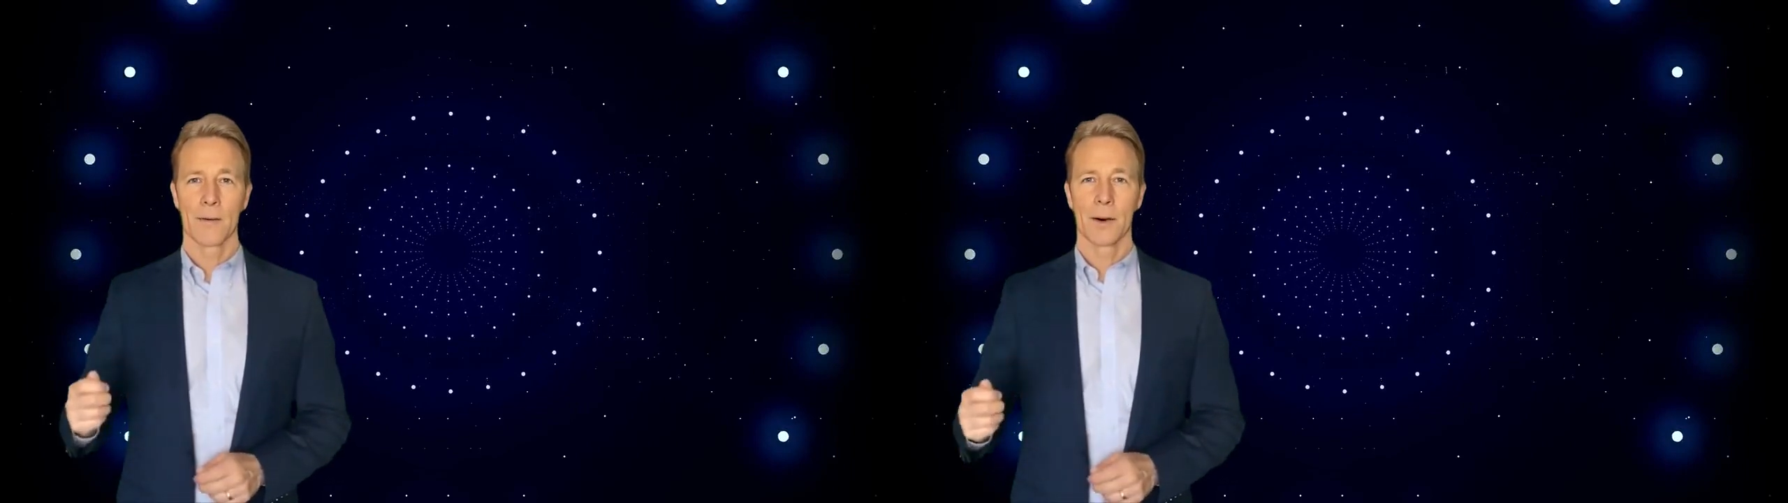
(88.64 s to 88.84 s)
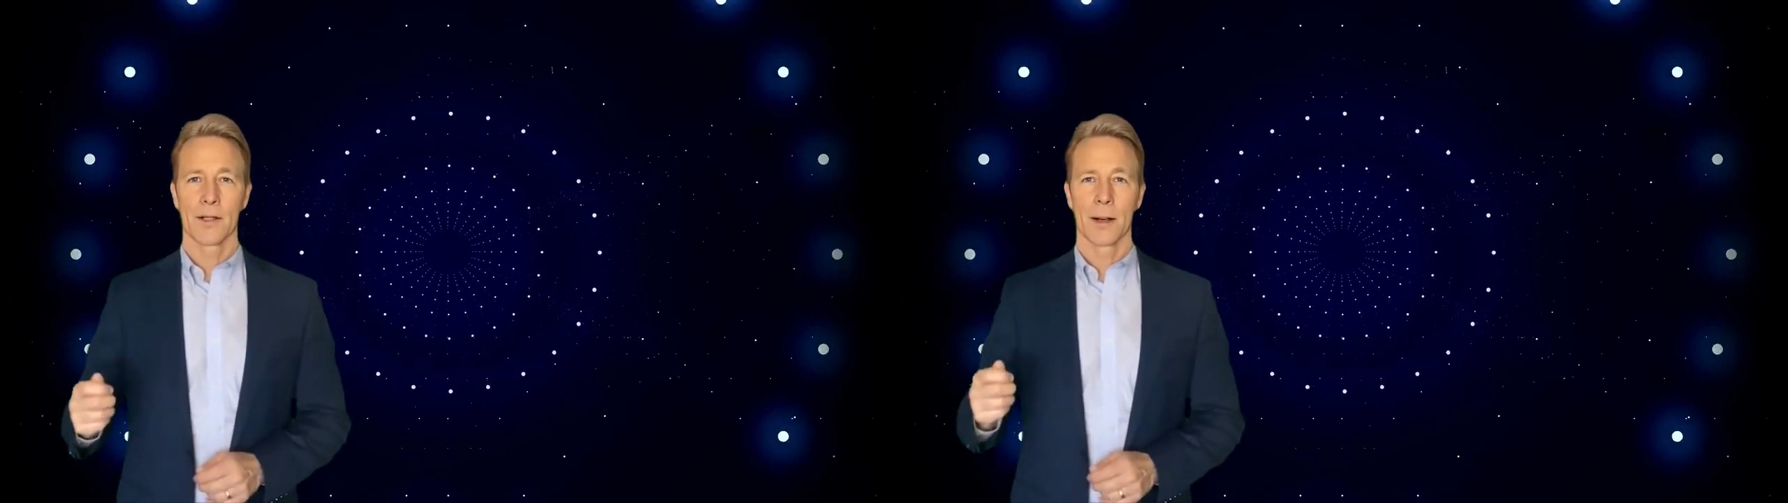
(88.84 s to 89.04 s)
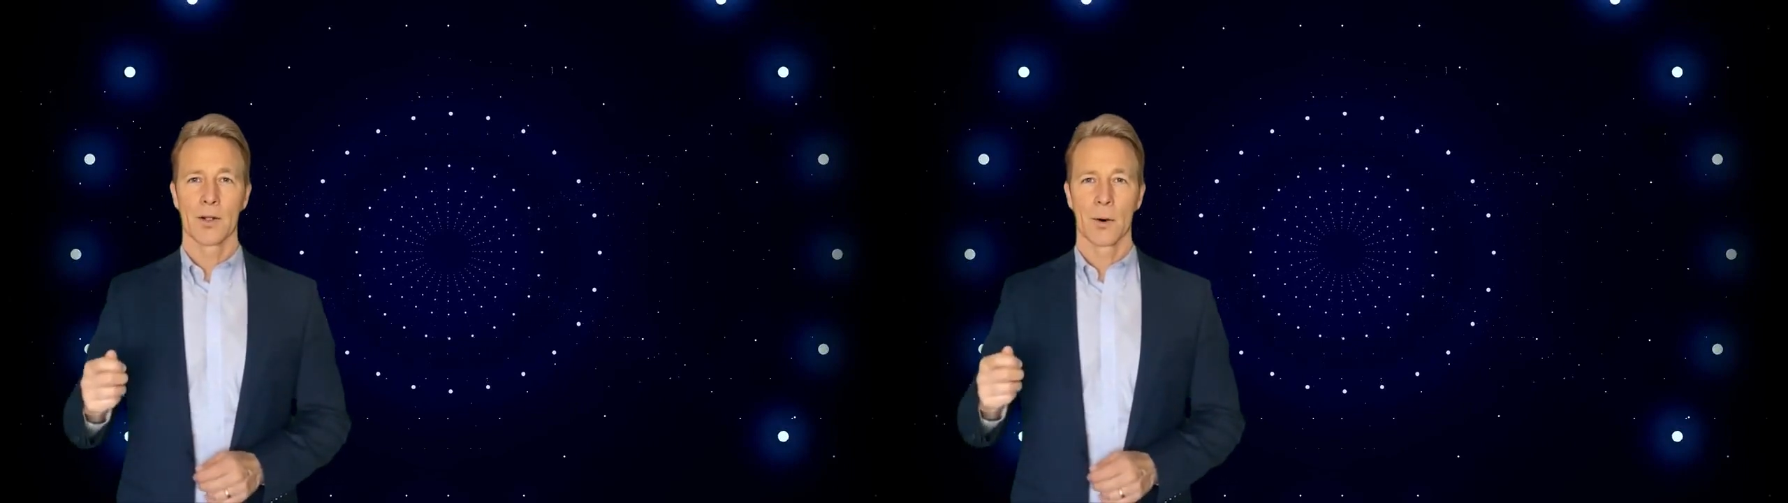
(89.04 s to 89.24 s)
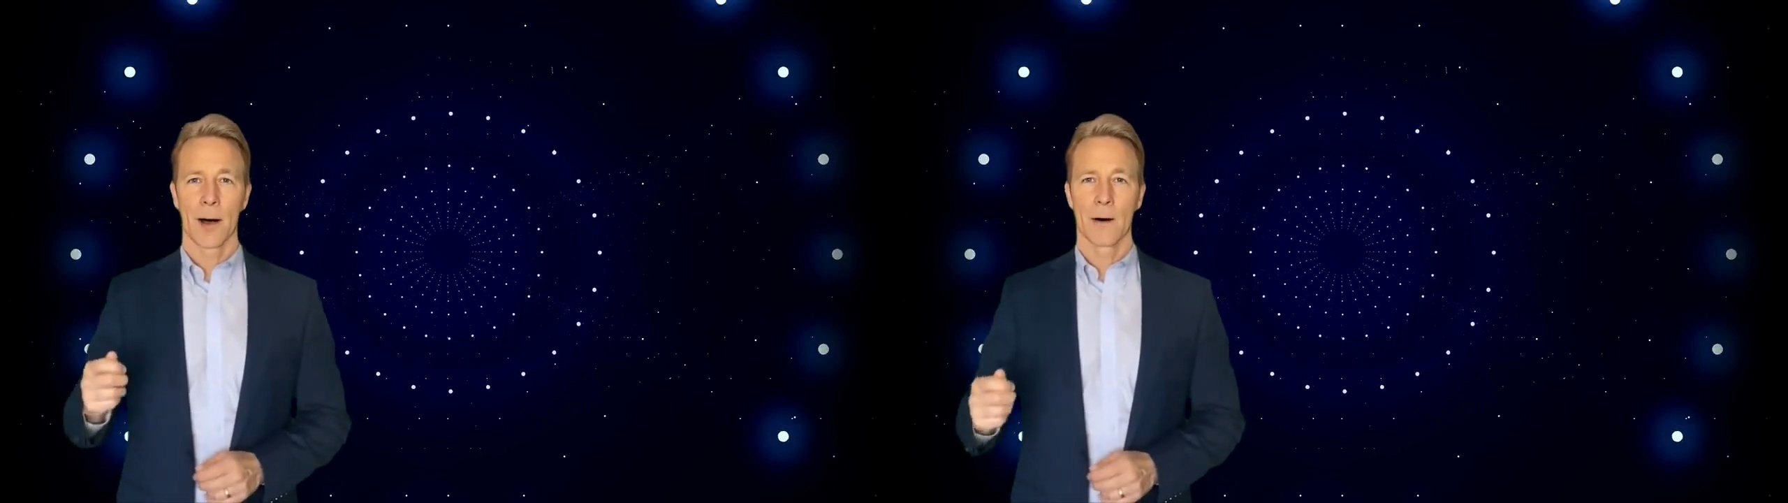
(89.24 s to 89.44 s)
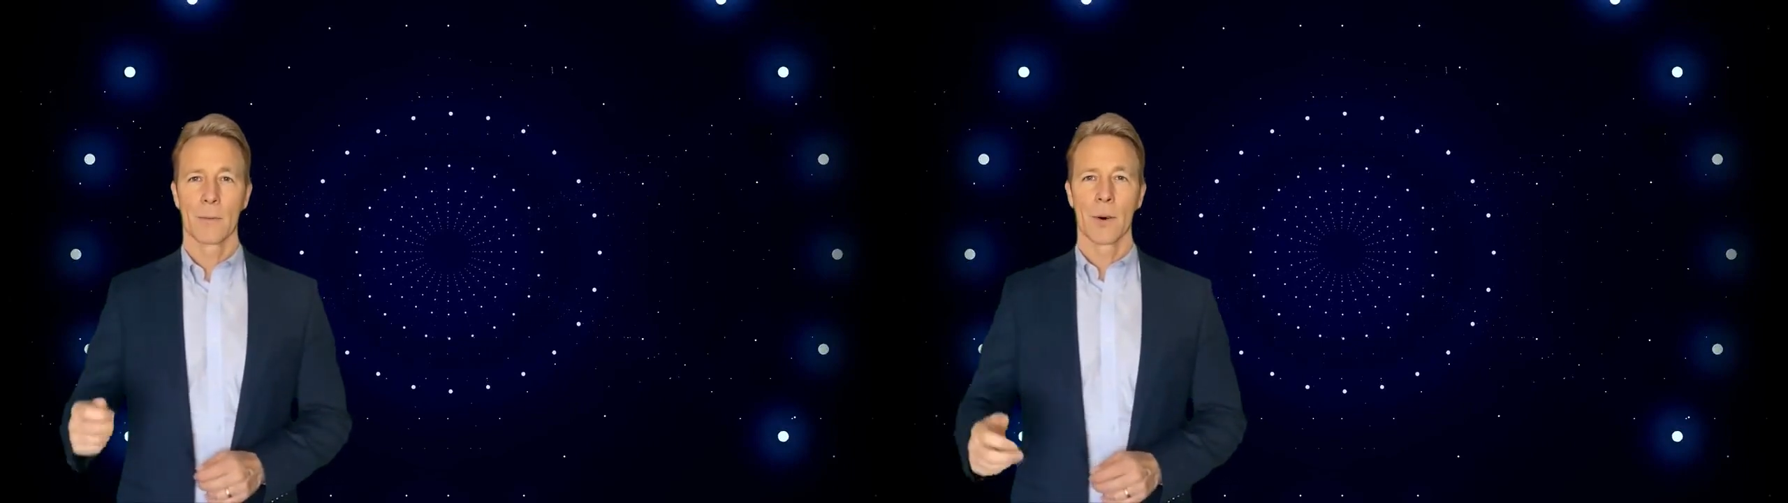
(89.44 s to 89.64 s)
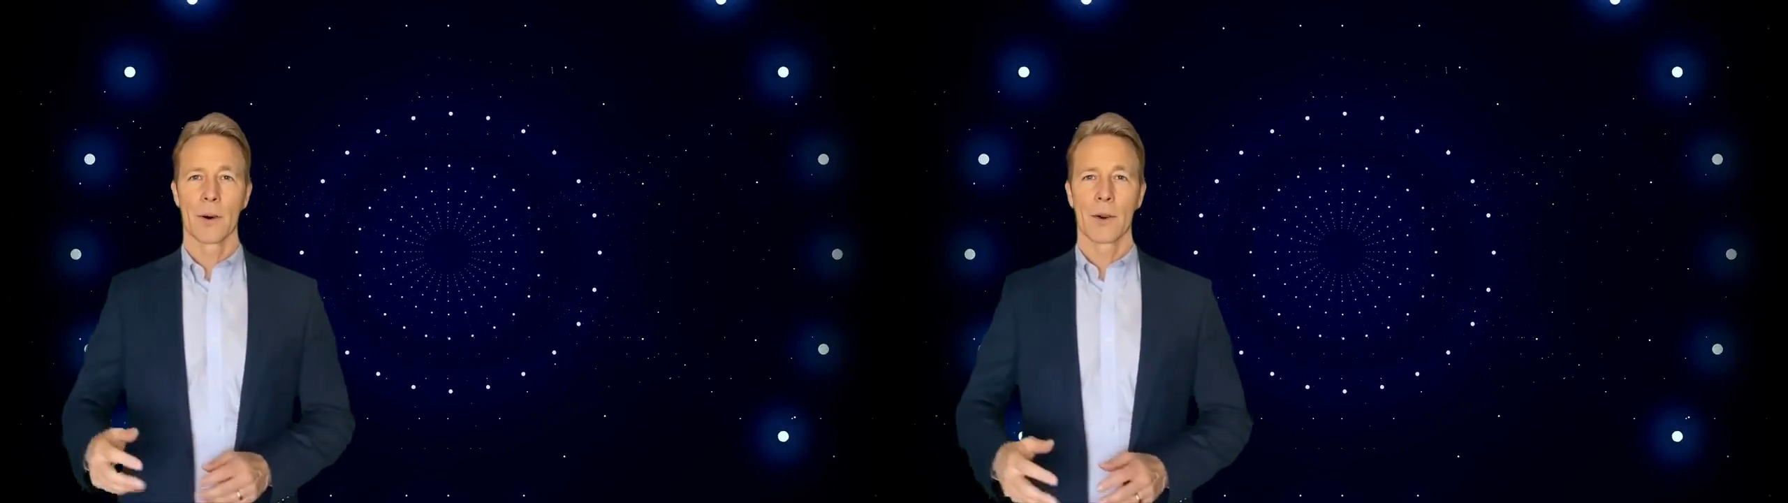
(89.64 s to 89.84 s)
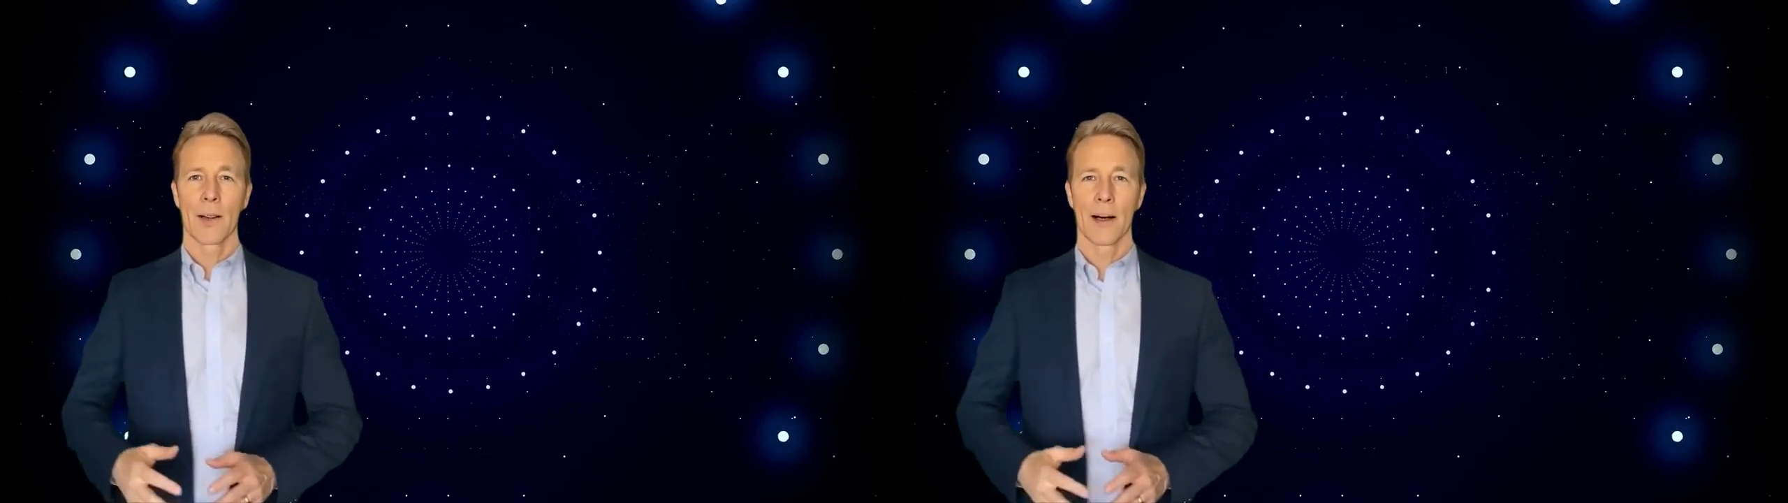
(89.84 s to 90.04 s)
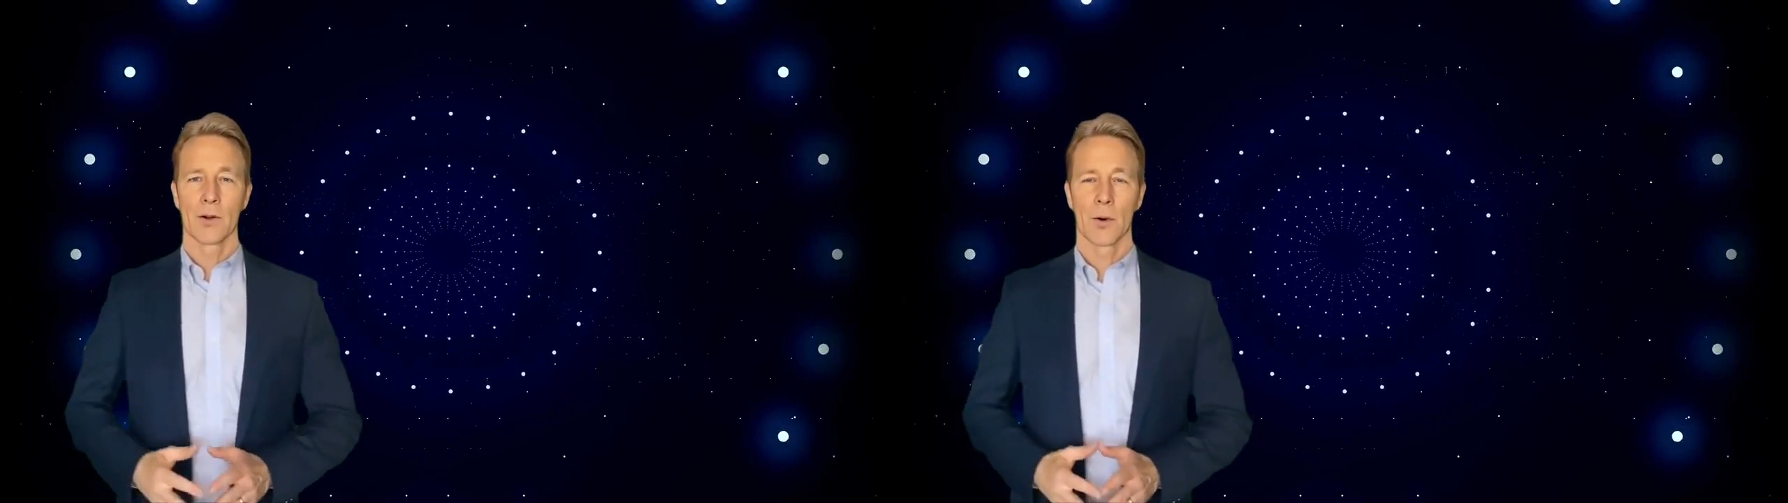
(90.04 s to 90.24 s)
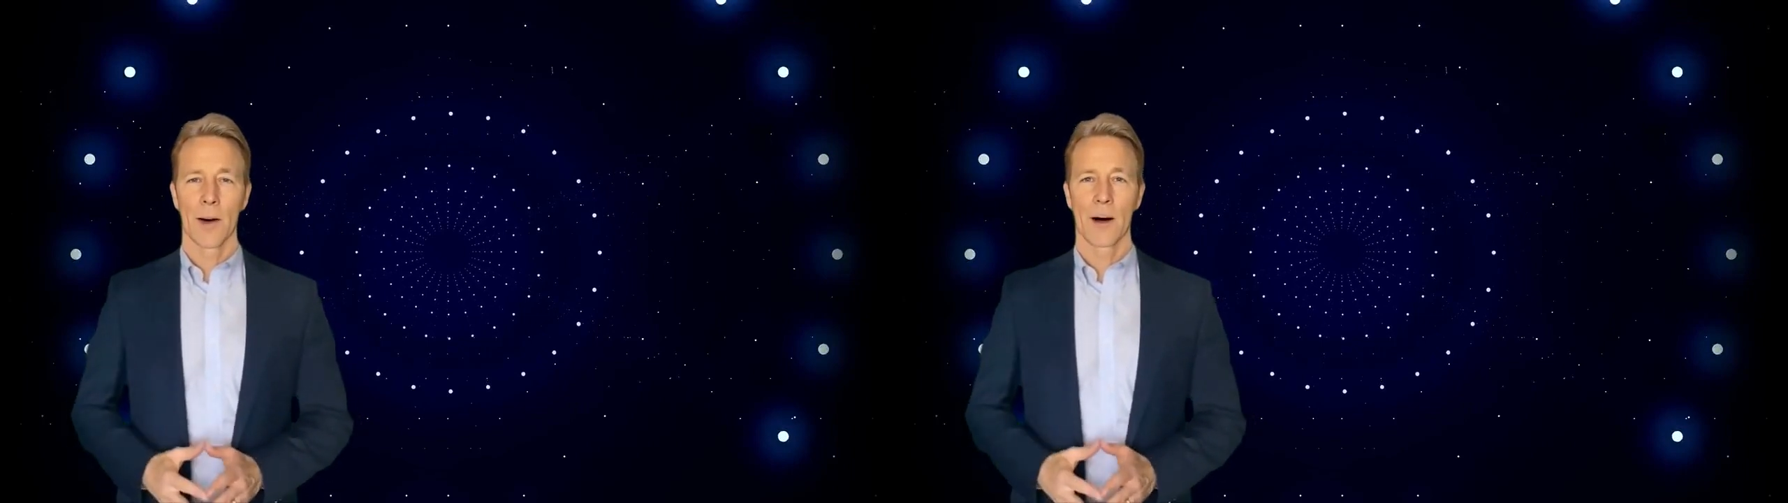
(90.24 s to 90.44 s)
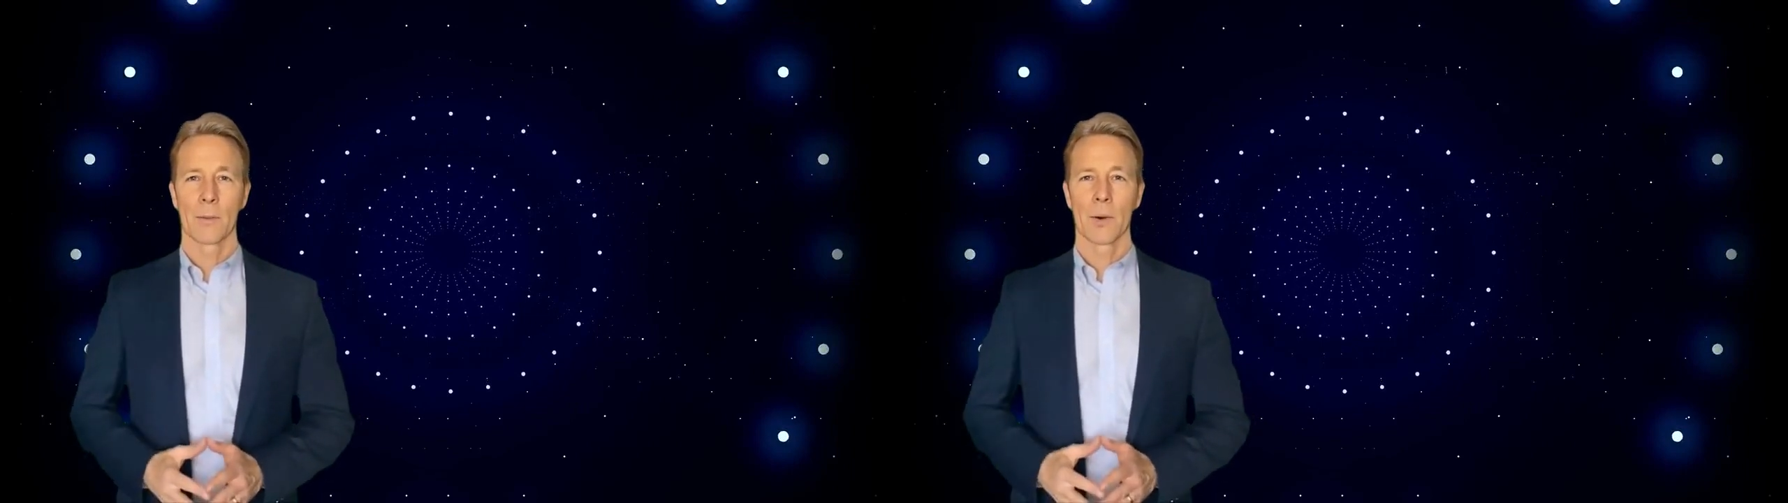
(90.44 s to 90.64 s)
Potential output or
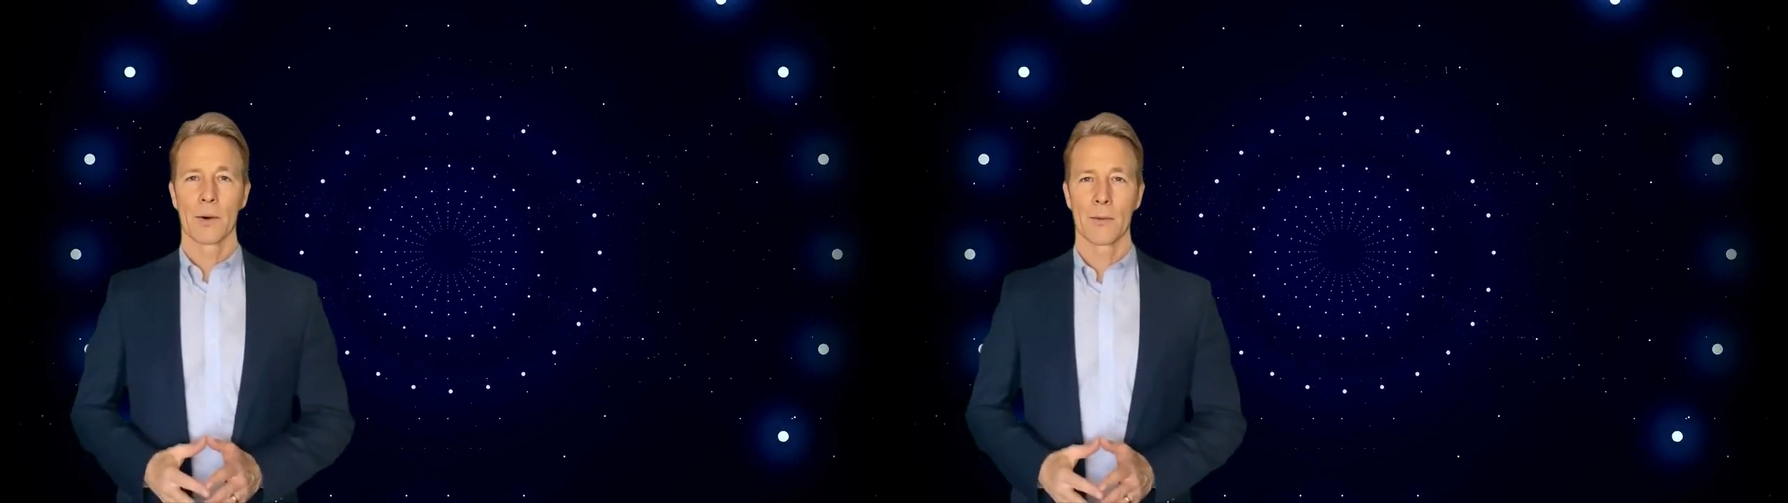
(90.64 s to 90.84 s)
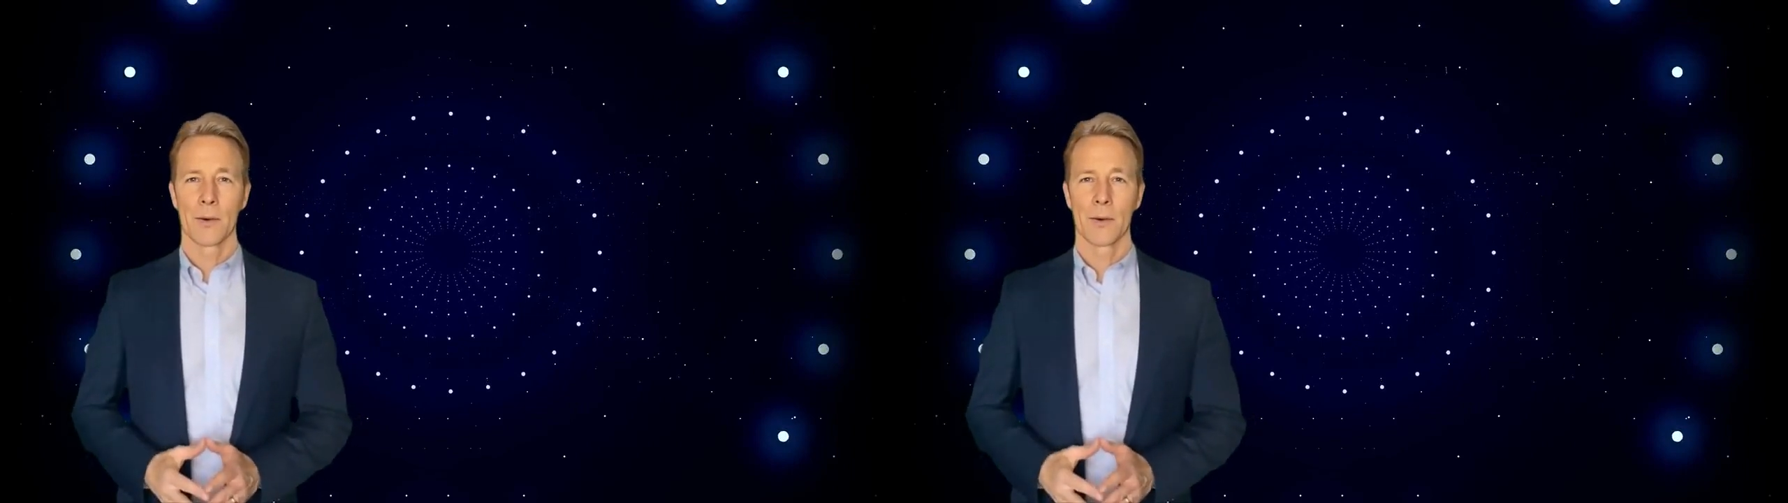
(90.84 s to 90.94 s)
natural output